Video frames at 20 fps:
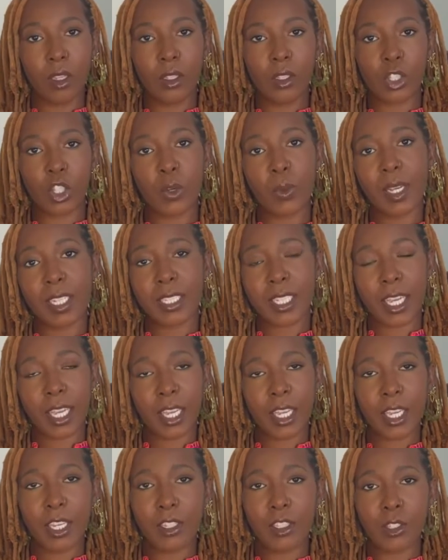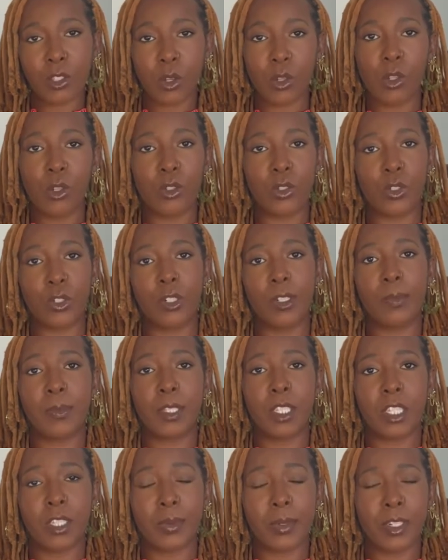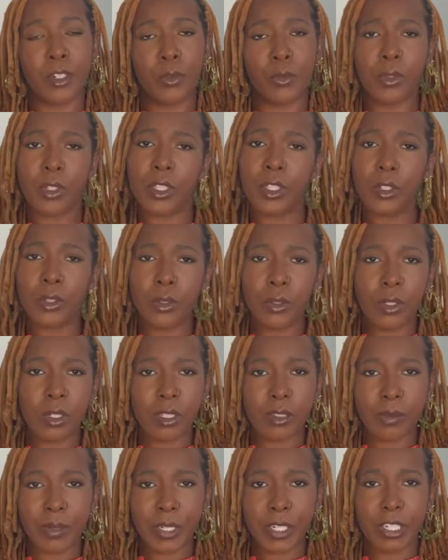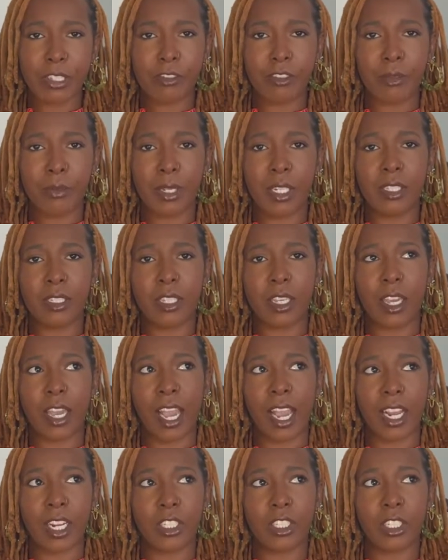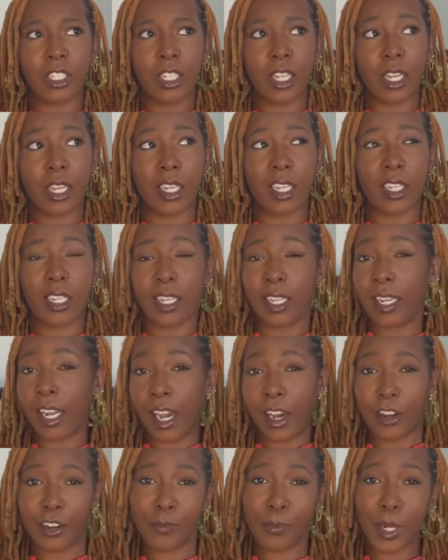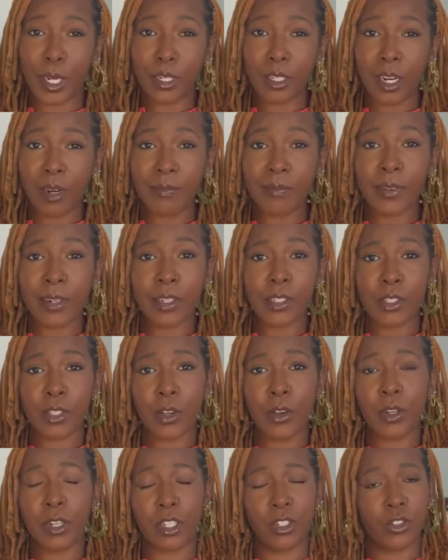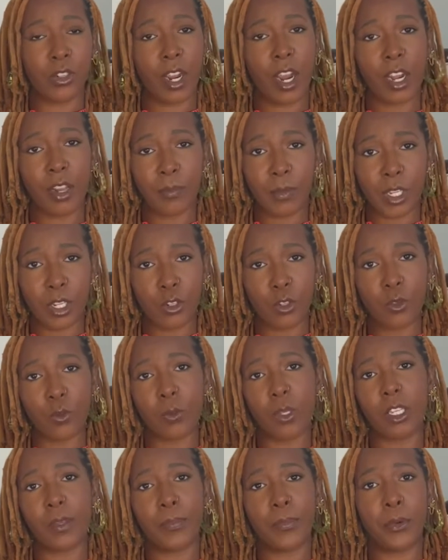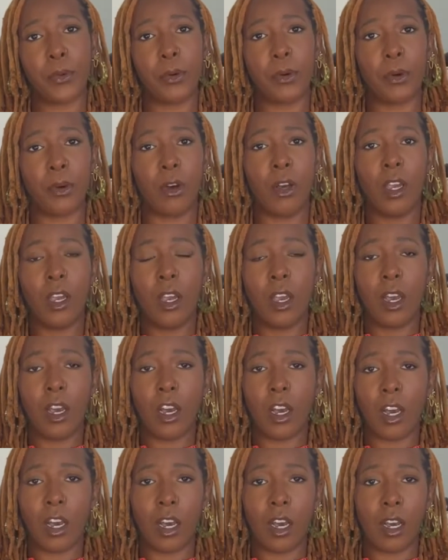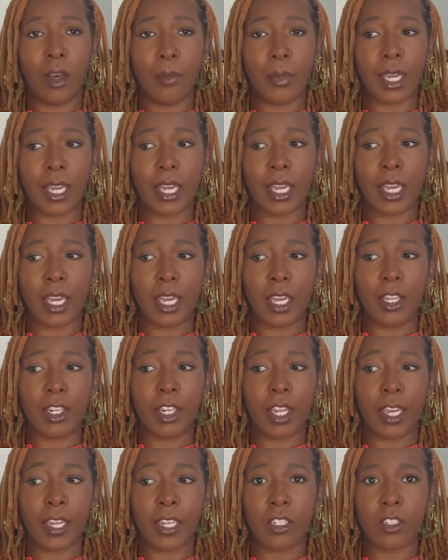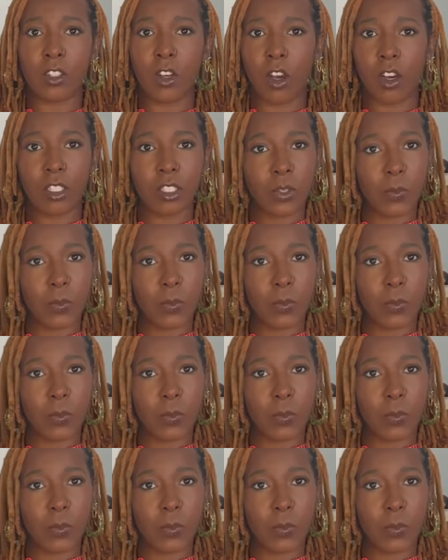So by taking solo trips, it's been a really cool experience for me to actually like get out of my comfort zone and try to meet new people and like talk to